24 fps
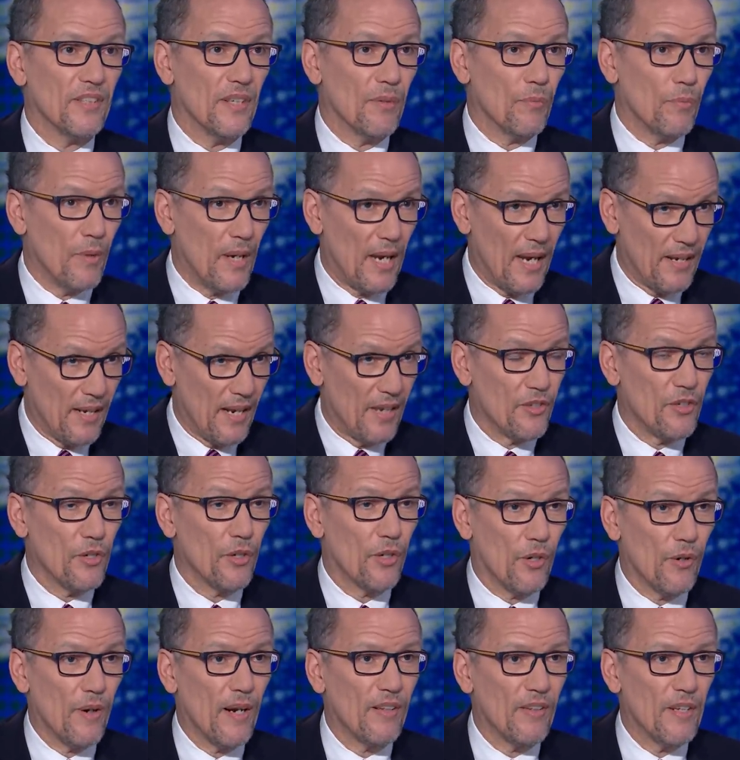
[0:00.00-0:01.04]
And, and, as you
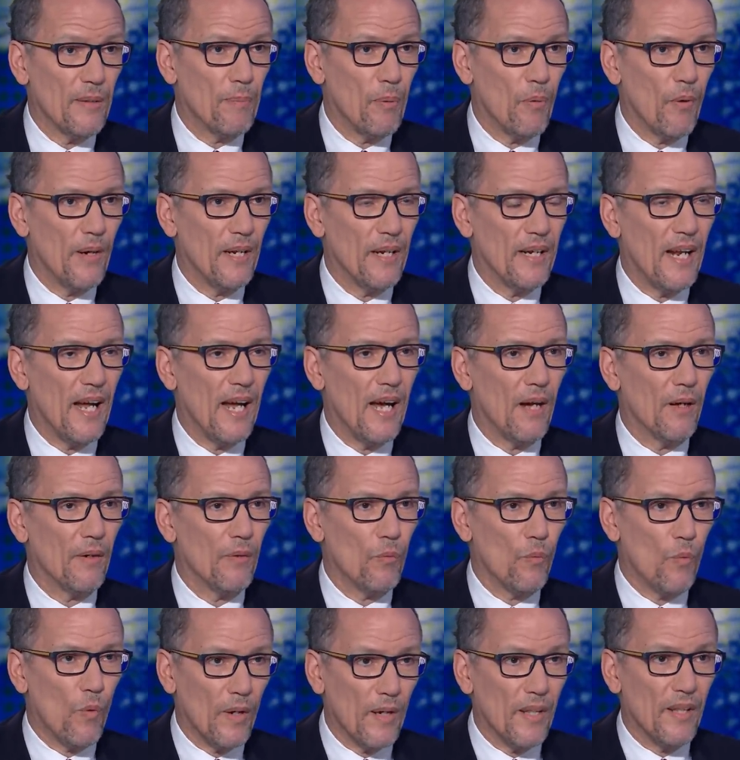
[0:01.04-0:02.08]
correctly pointed out,
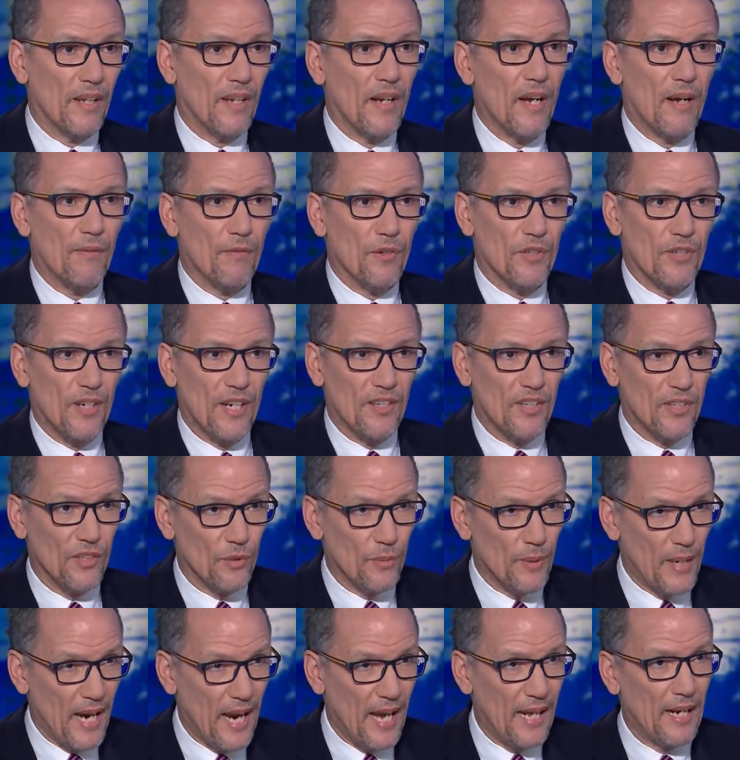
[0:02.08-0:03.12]
one of the conversations
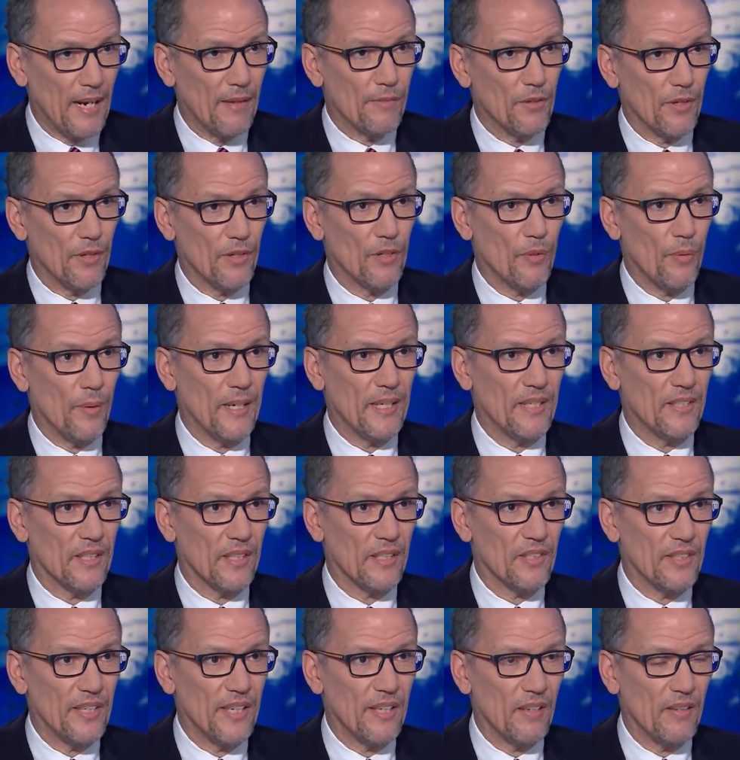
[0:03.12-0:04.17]
we had after the
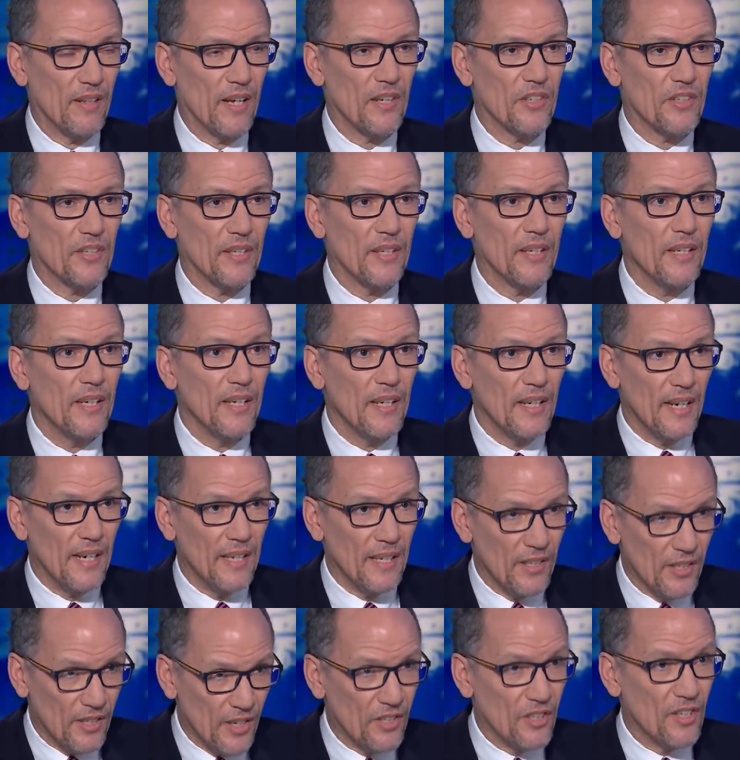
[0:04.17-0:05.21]
2016 election, in
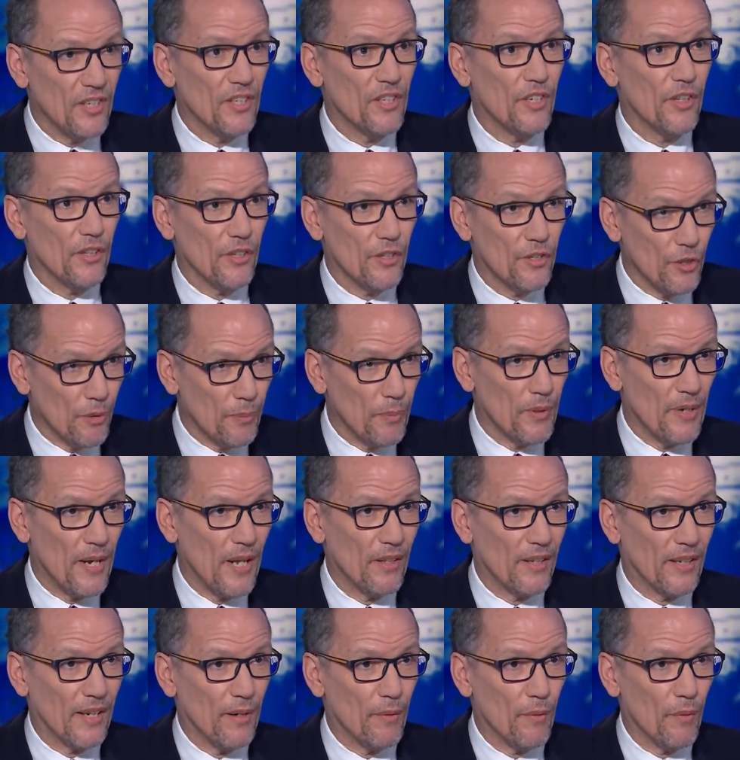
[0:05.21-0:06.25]
addition to the
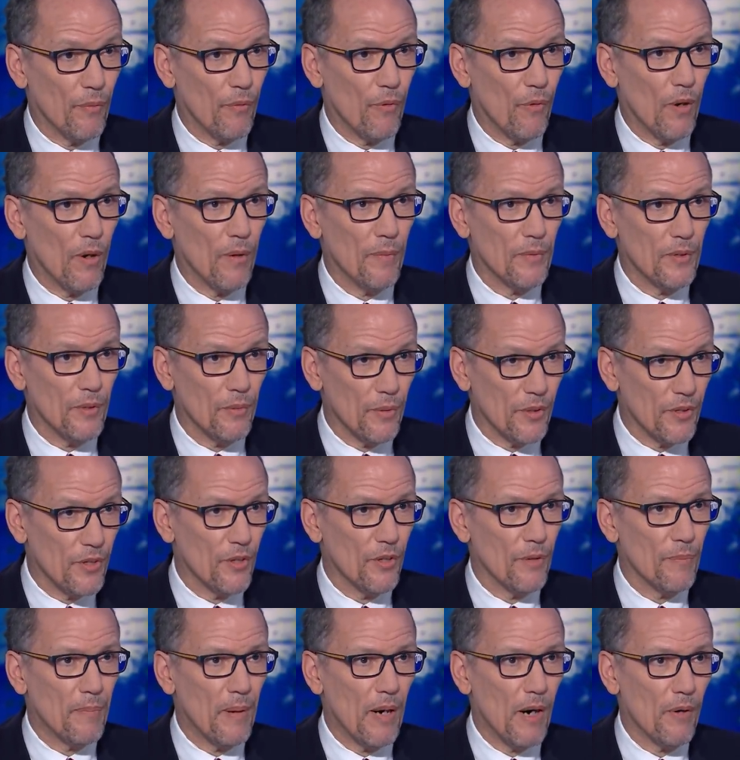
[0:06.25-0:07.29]
superdelegate reform to
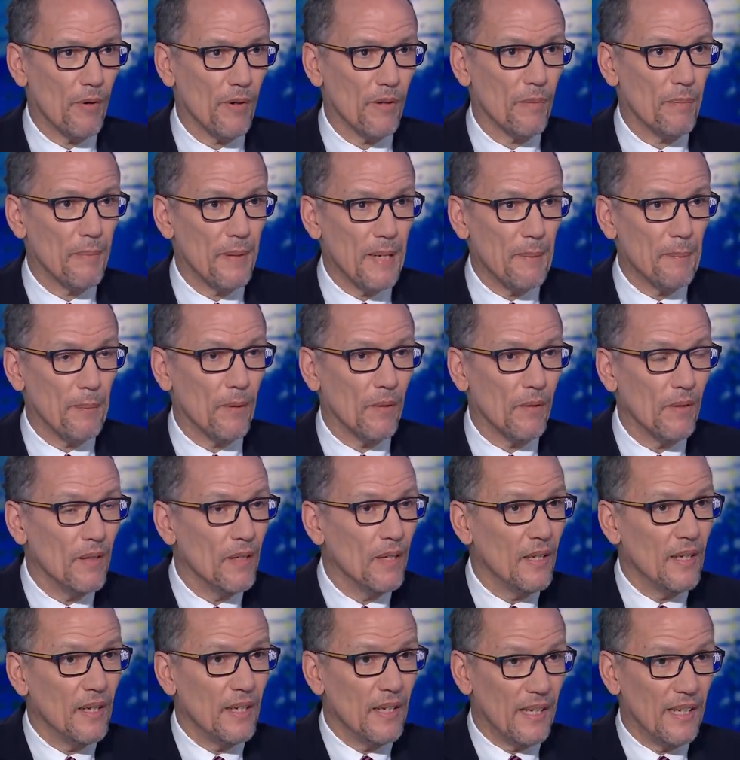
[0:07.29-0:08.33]
return power to the people,
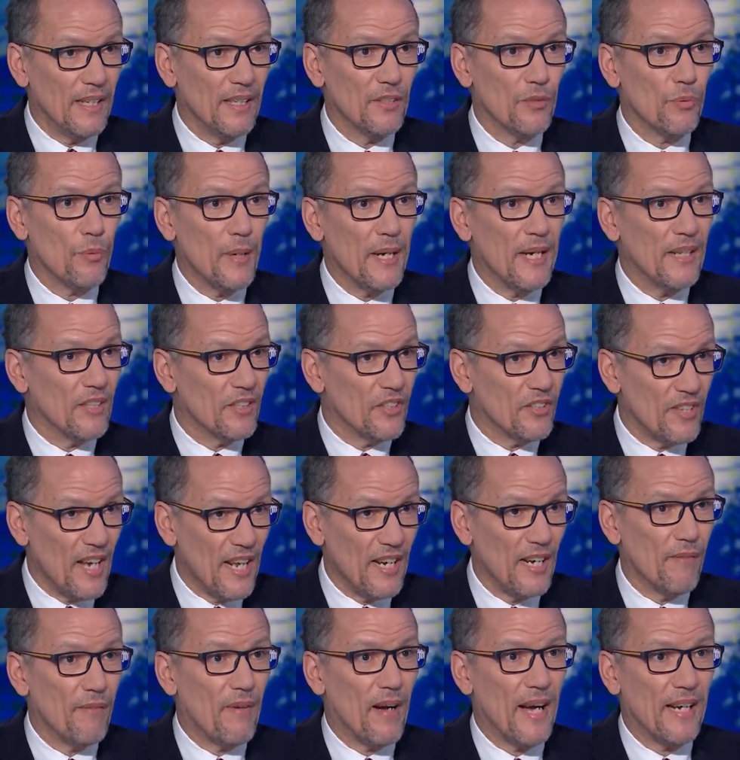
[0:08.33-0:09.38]
is we
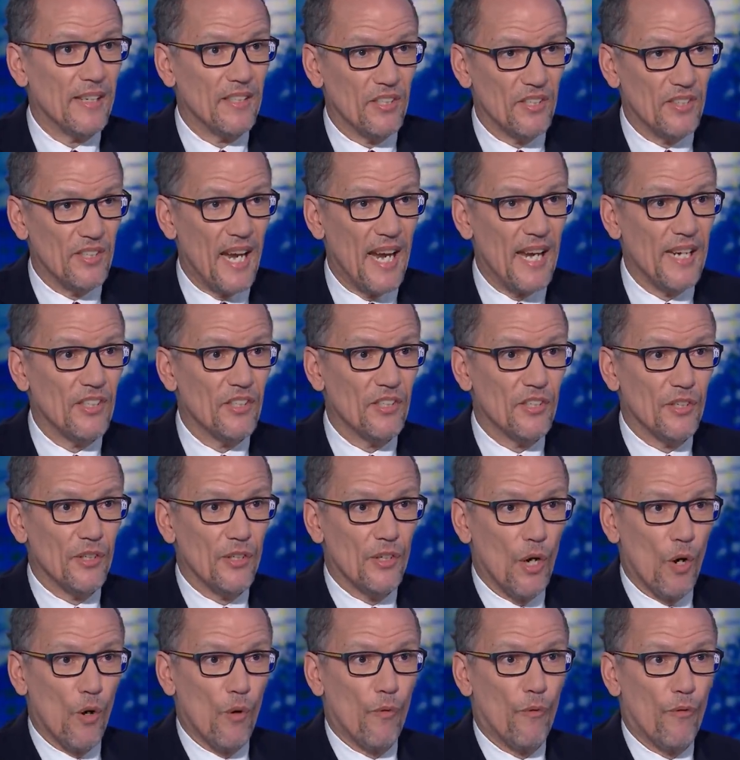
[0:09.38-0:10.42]
incentivize states to
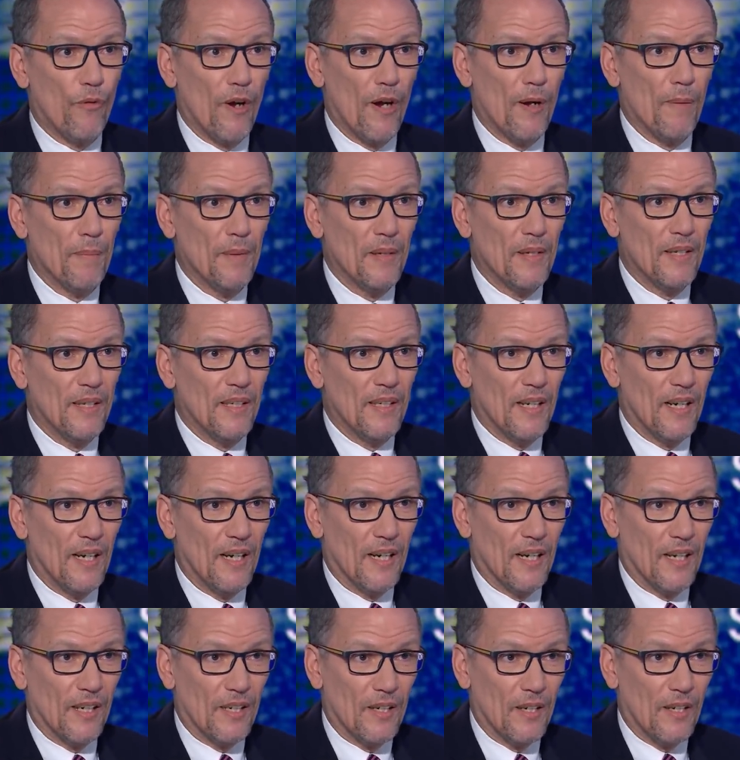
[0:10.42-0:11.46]
go from
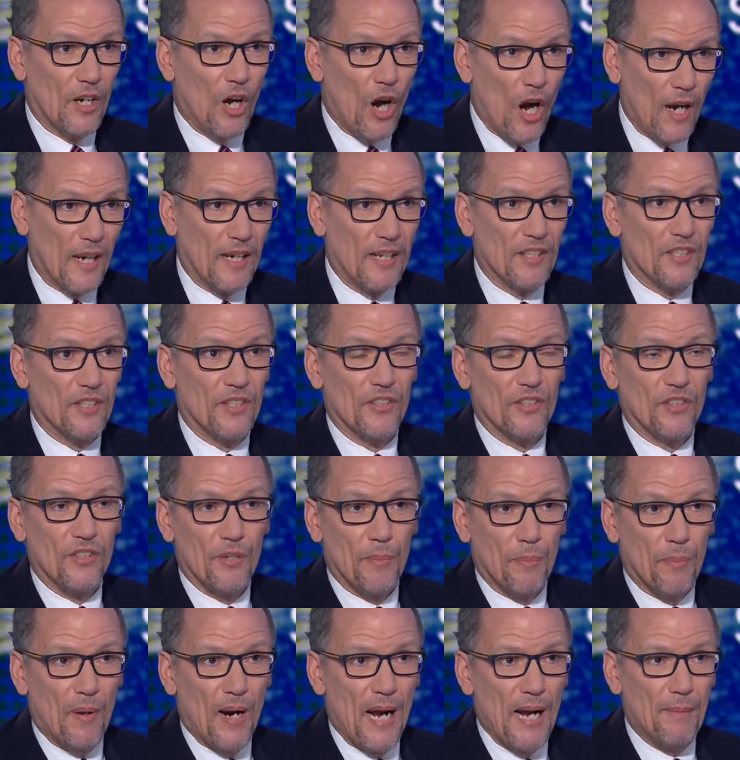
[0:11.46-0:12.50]
uh, caucuses to
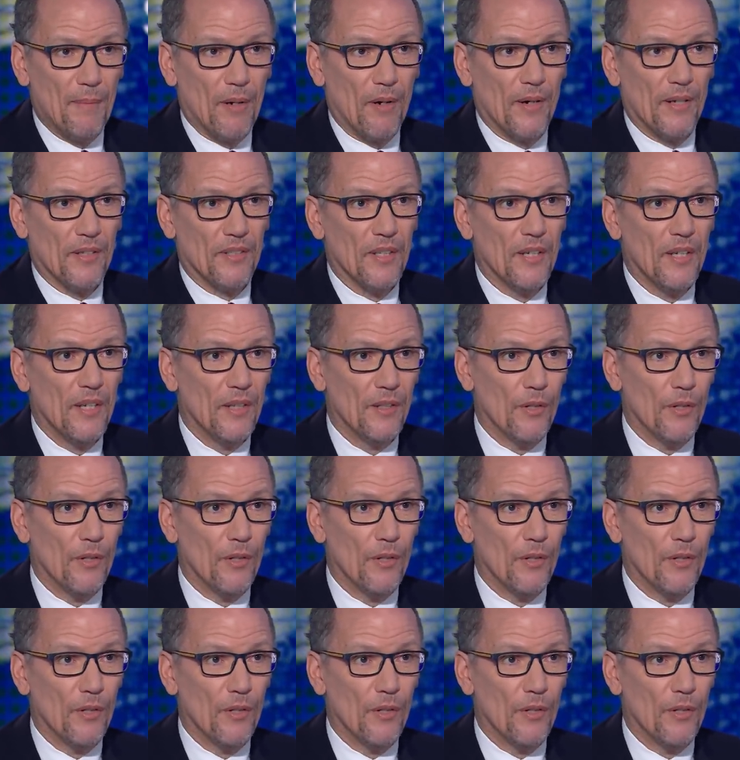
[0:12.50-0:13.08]
primaries.